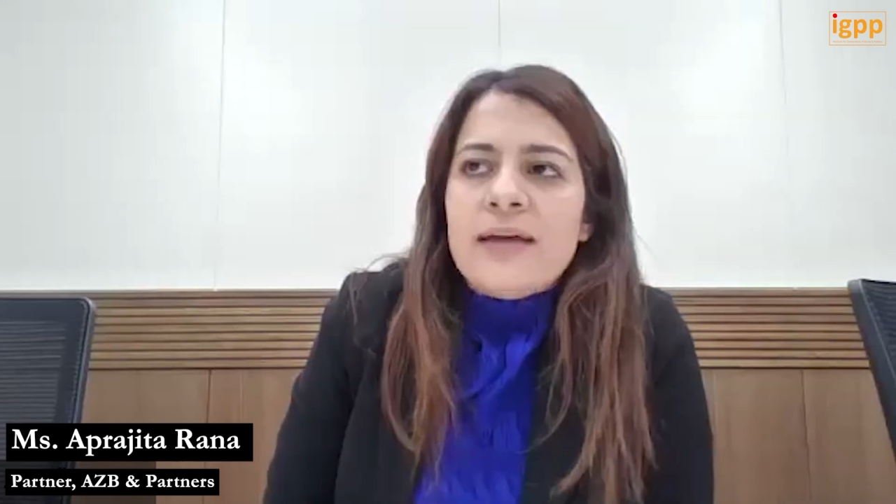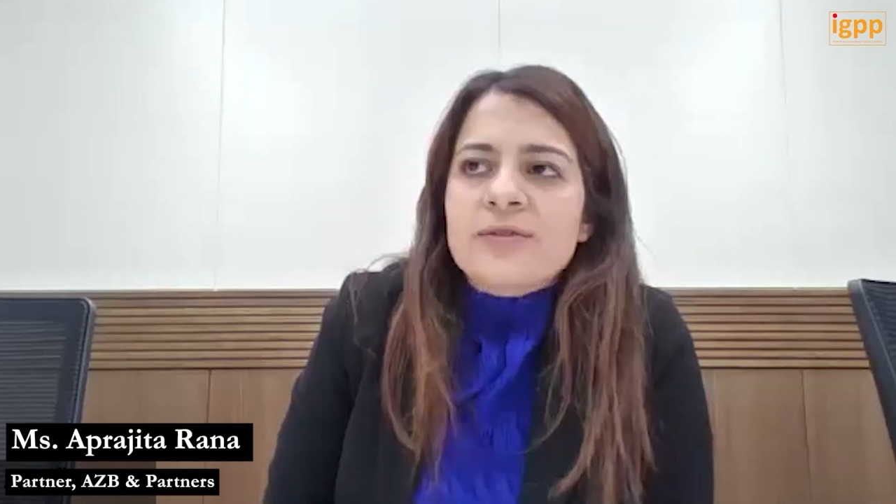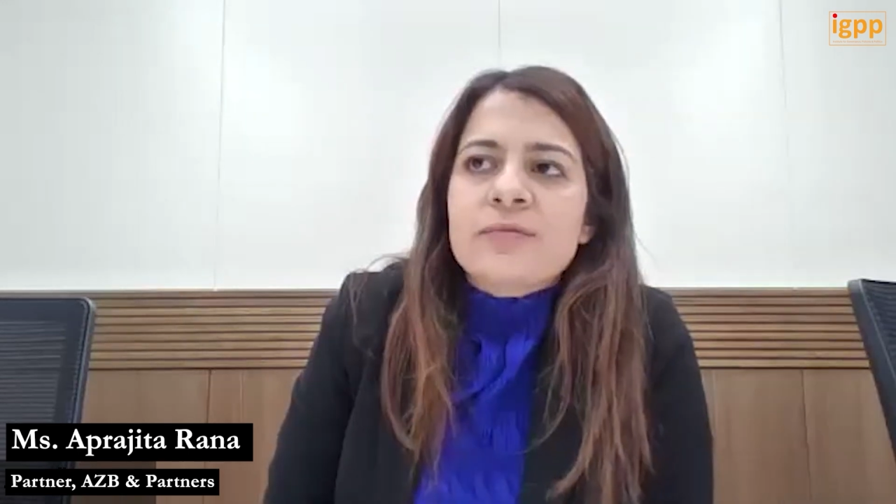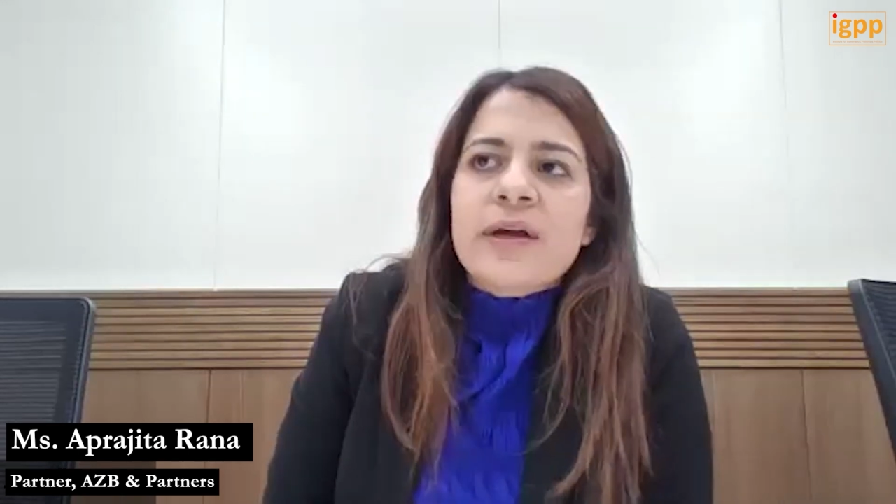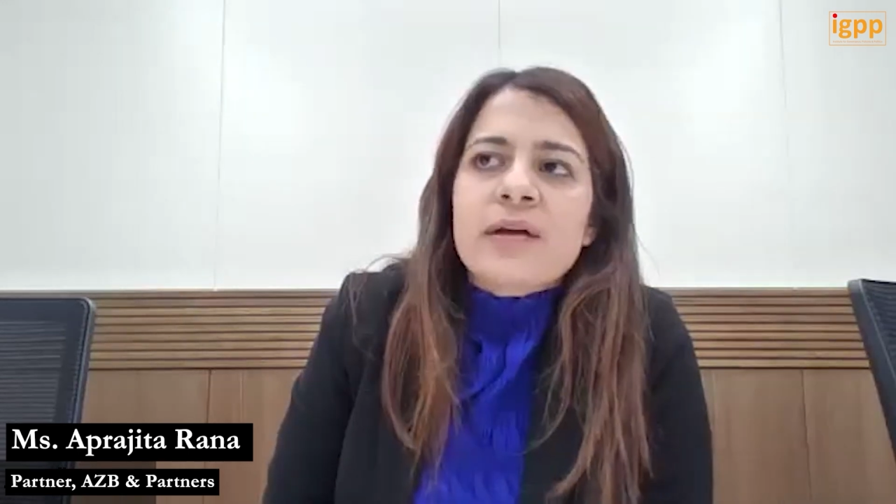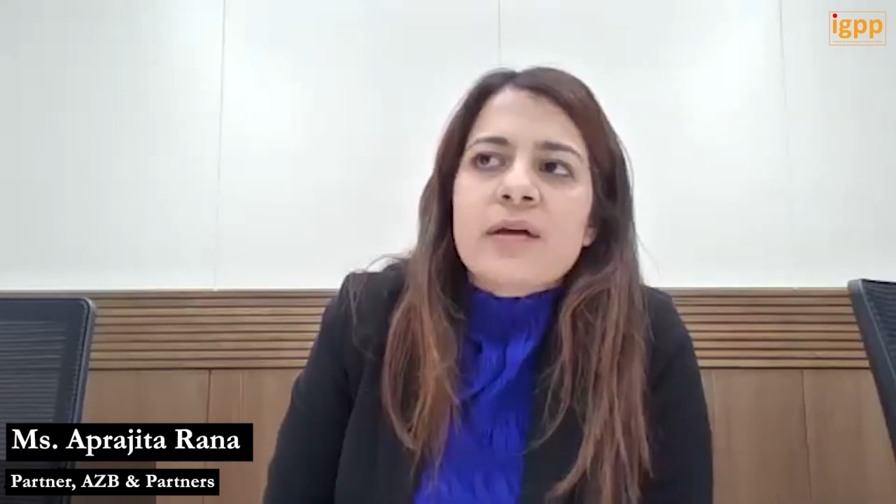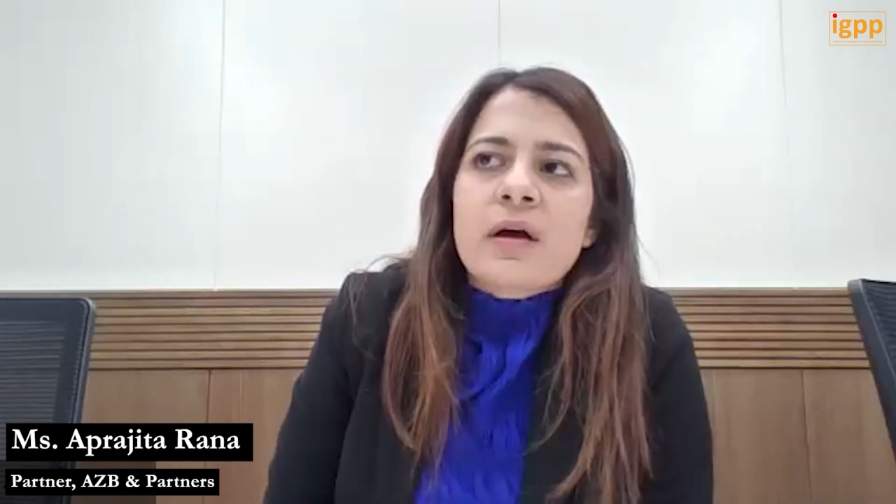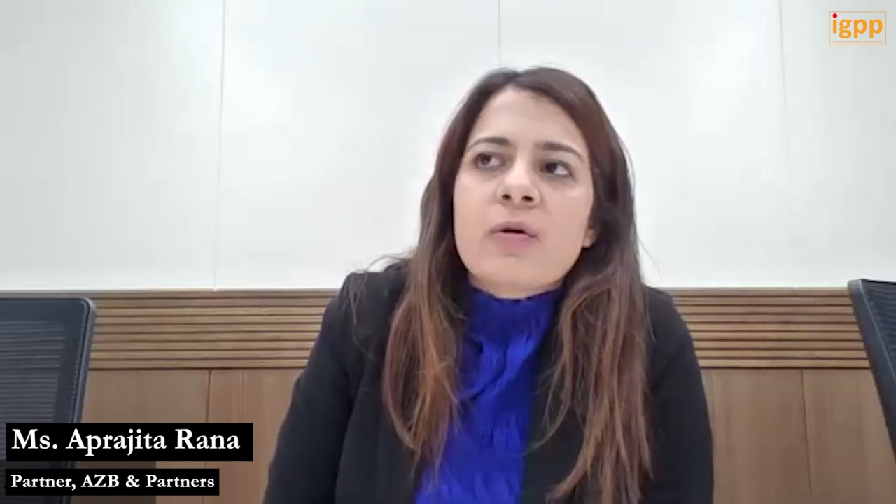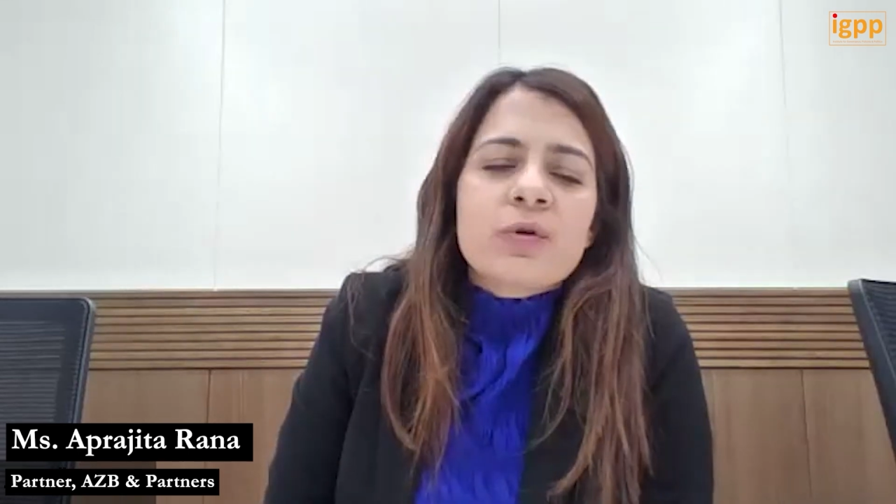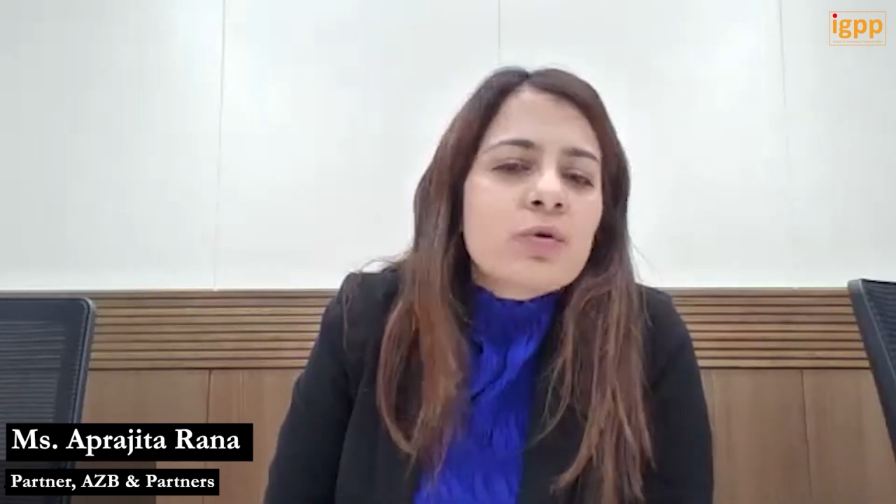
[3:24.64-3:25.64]
As of right
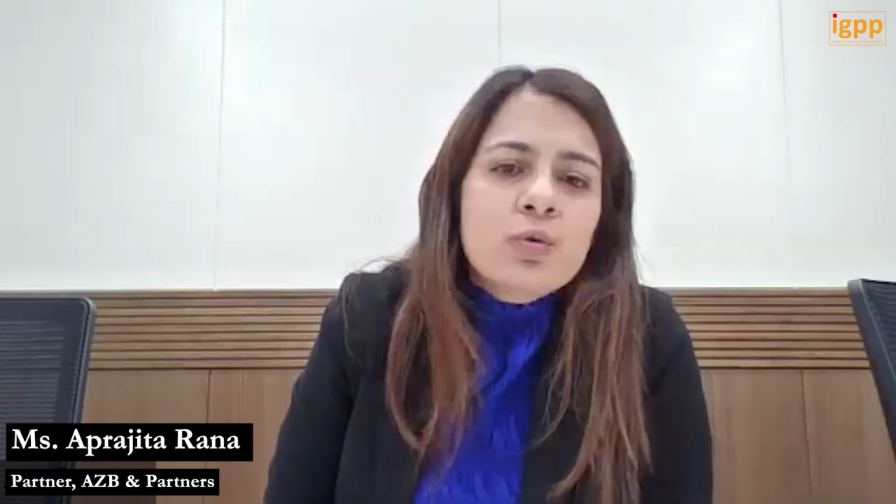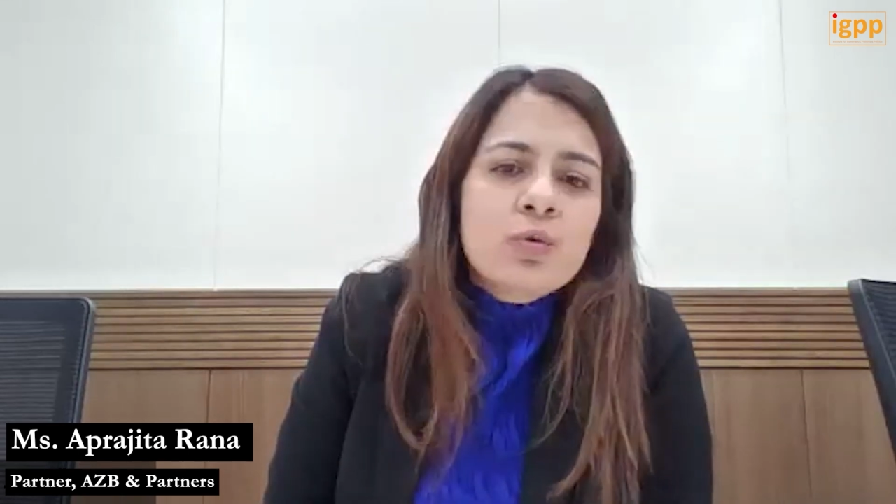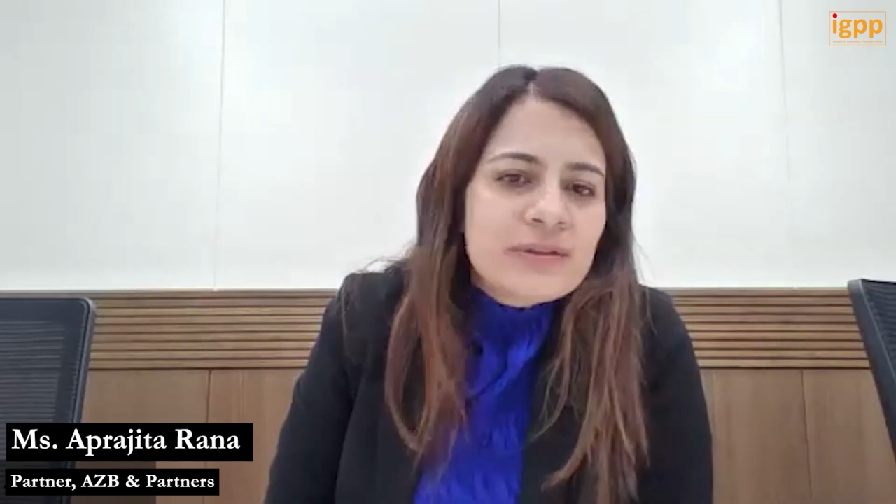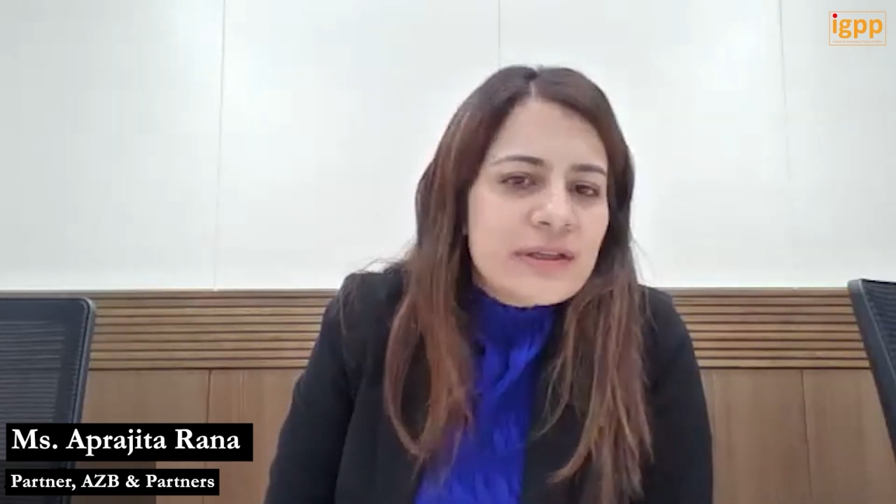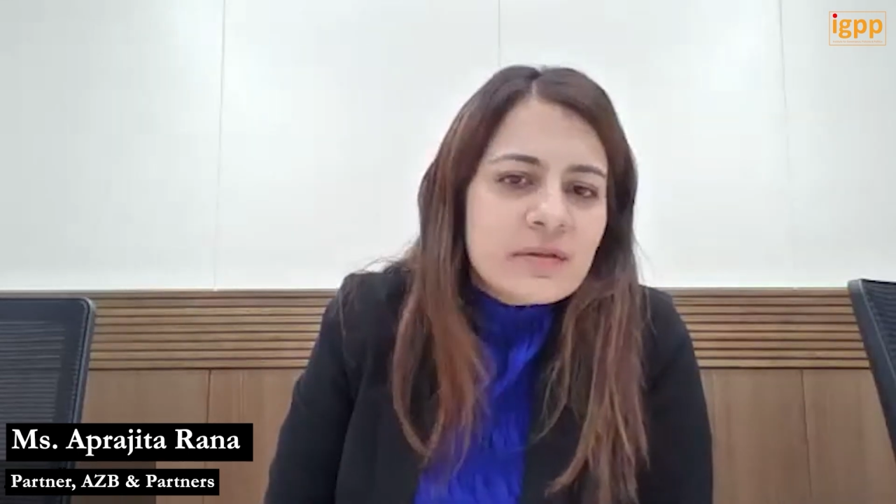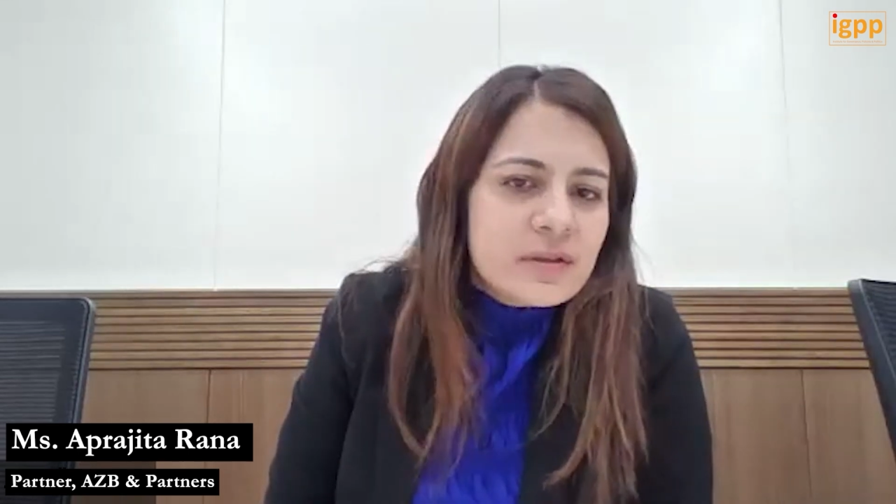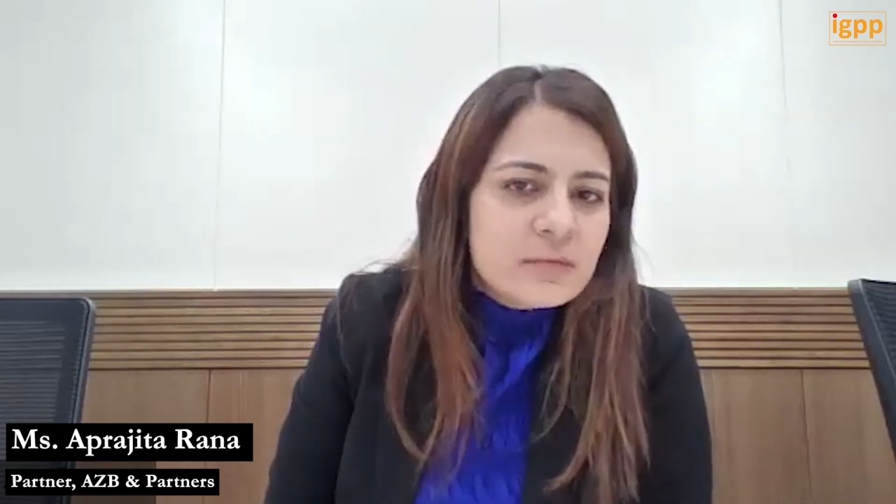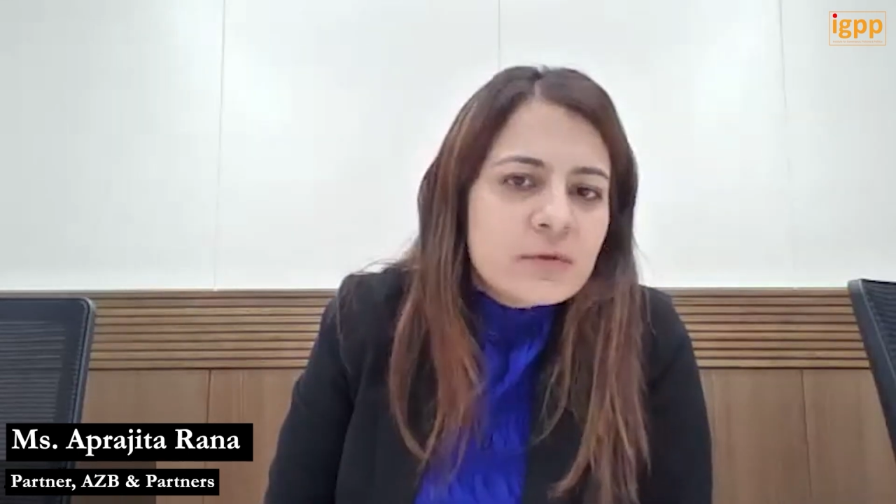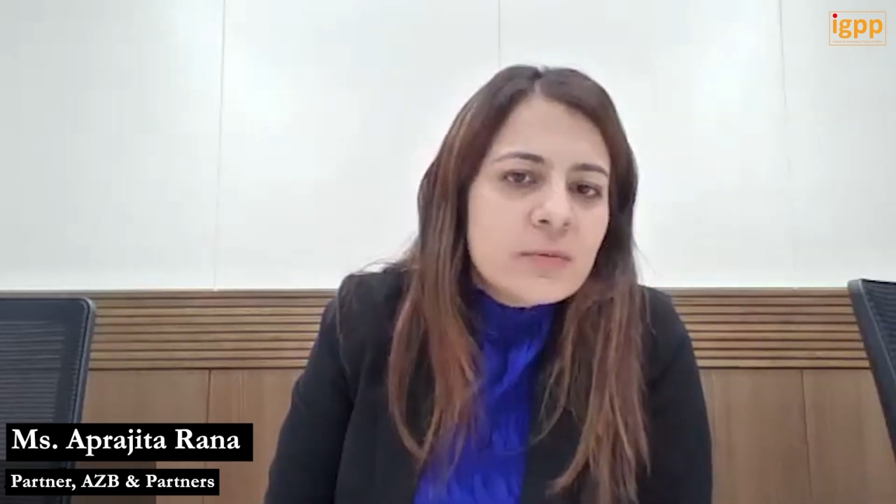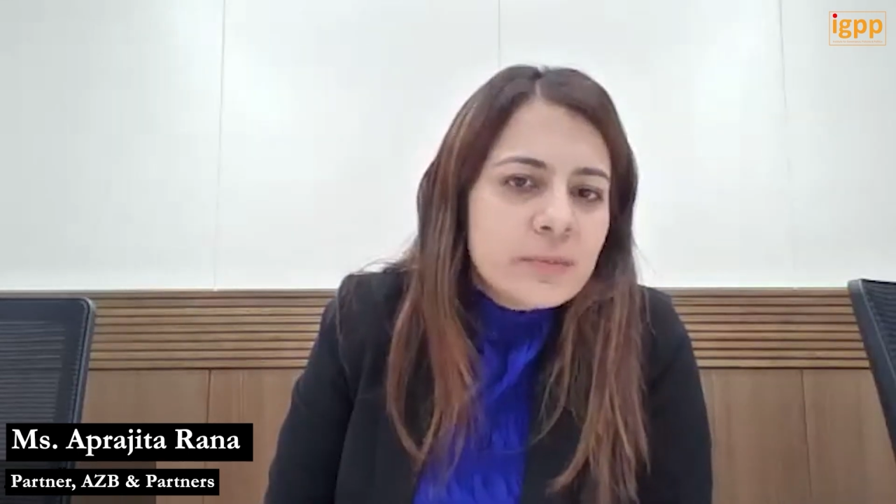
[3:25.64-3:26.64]
now, we don't know who these
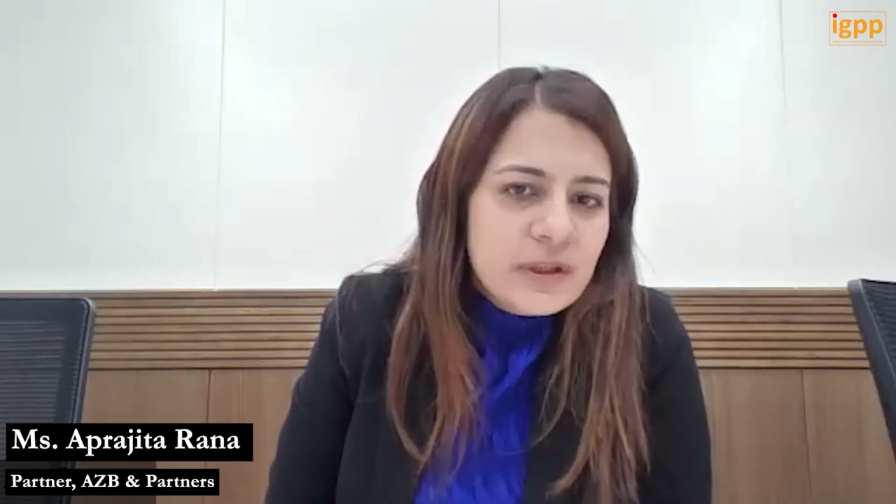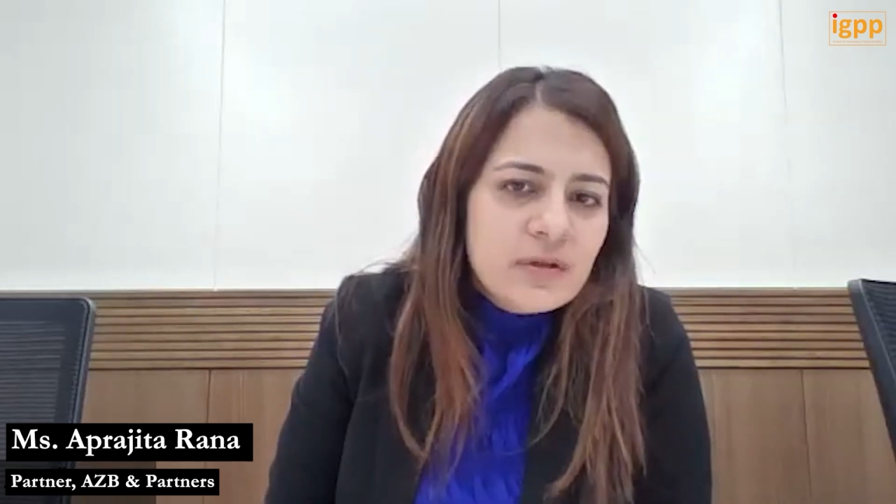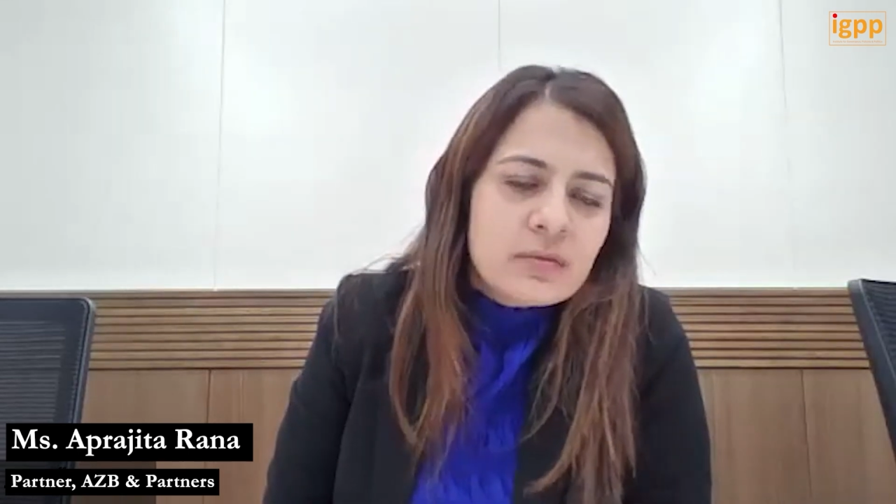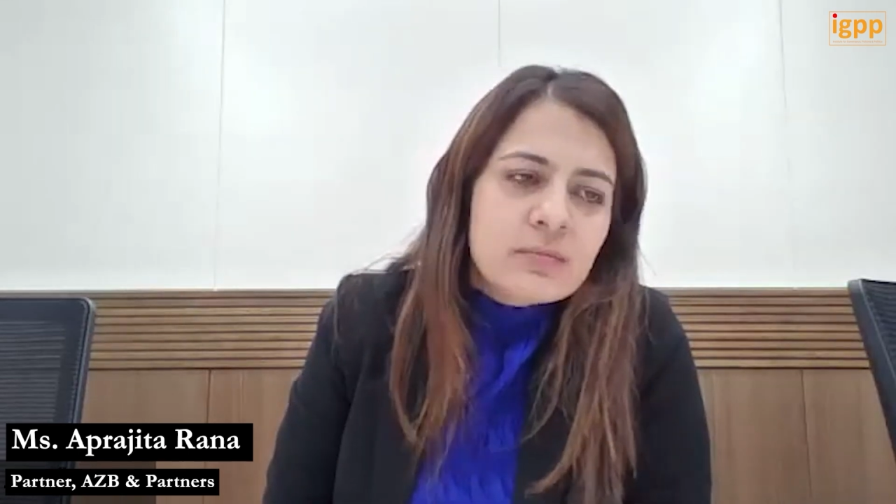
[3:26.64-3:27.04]
entities will be,